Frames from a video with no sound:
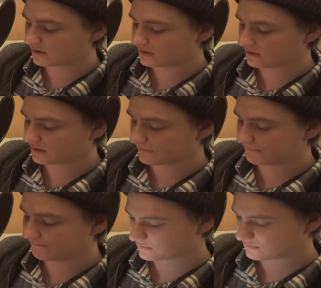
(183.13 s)
end up
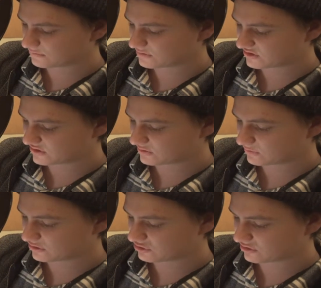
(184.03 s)

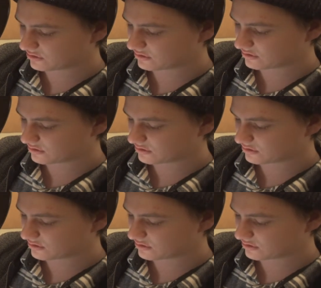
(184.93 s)
switching.